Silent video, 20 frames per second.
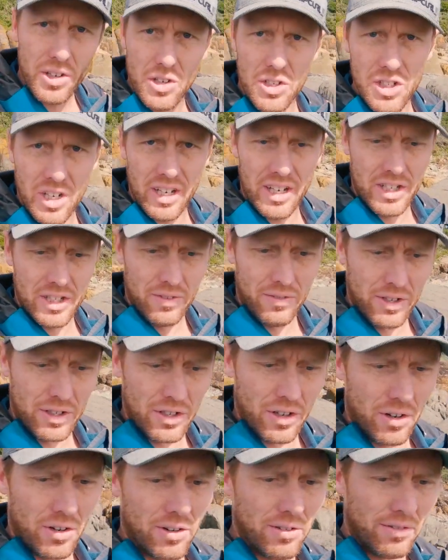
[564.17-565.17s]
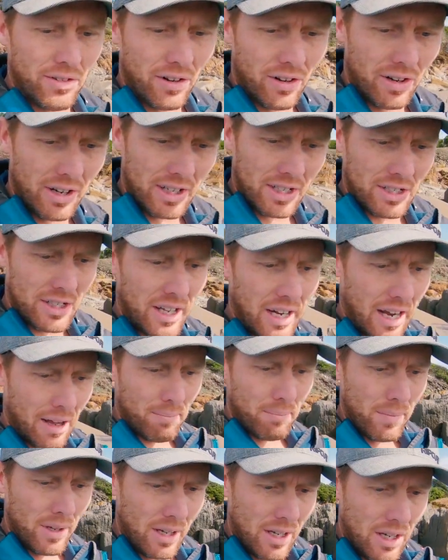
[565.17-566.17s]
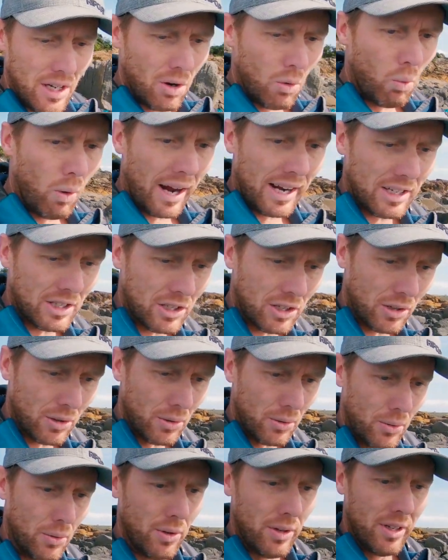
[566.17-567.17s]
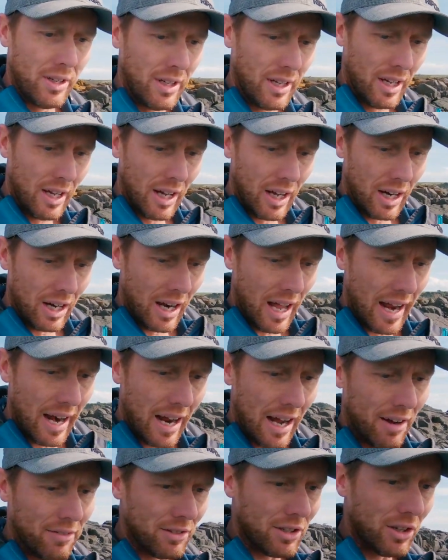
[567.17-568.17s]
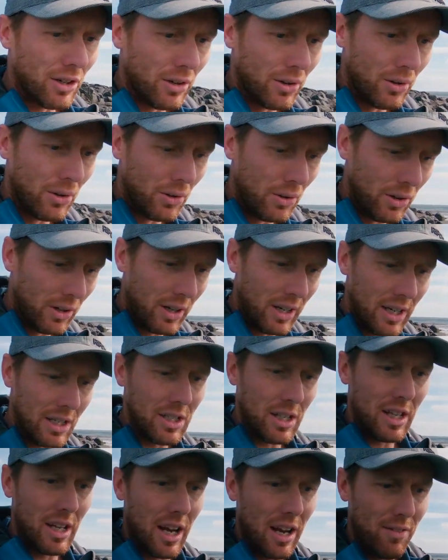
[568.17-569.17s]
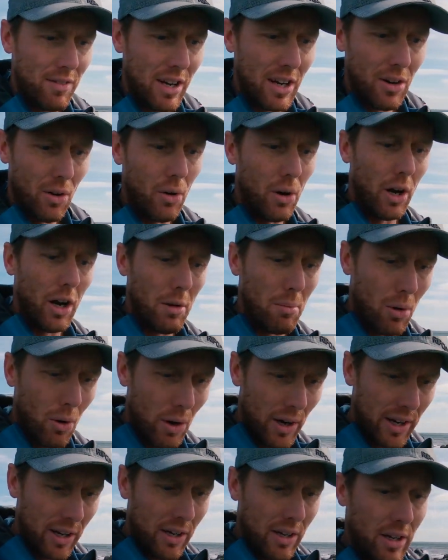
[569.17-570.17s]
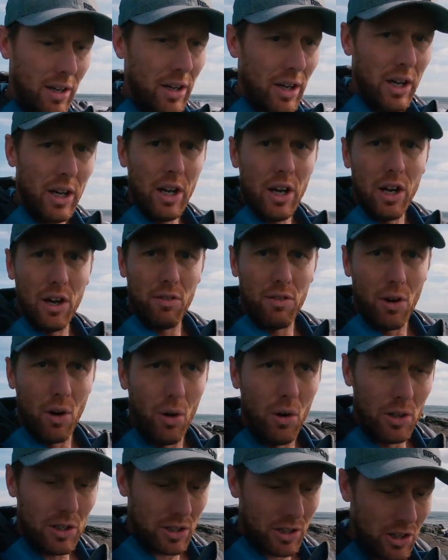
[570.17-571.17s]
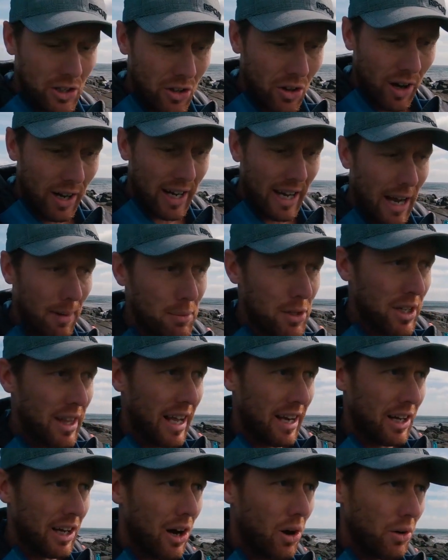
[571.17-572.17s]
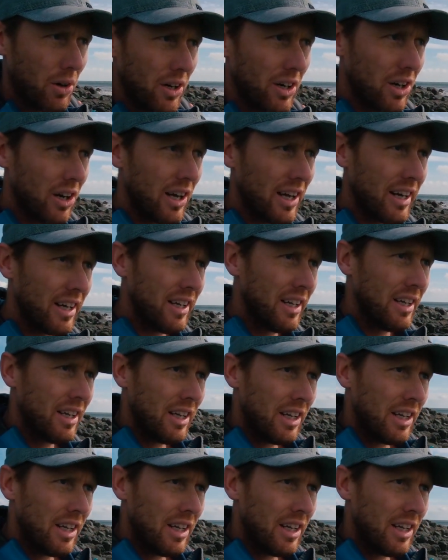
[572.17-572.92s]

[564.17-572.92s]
Usually as a photographer I set up, wait till late afternoon into the evening or early morning, of course, to try and capture that golden light.